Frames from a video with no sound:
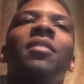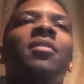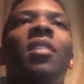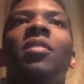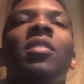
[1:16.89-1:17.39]

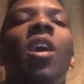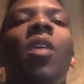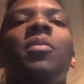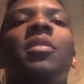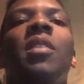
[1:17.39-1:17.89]

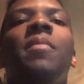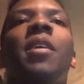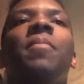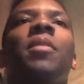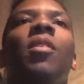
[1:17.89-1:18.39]
StocktonCon was
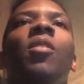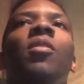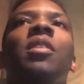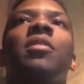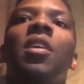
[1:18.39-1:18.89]
coming up, and all
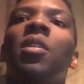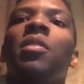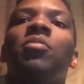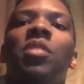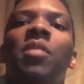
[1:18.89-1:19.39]
of these other
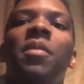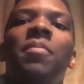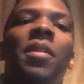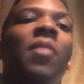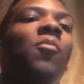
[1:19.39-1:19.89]
things were coming
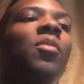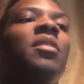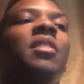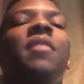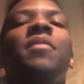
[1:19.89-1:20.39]
up, and I
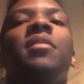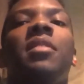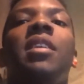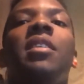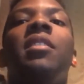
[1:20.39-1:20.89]
wanted to have this
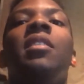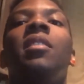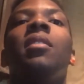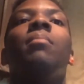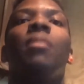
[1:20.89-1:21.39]
done
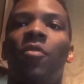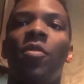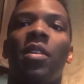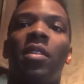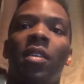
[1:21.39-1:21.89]

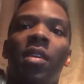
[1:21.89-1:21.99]
before then.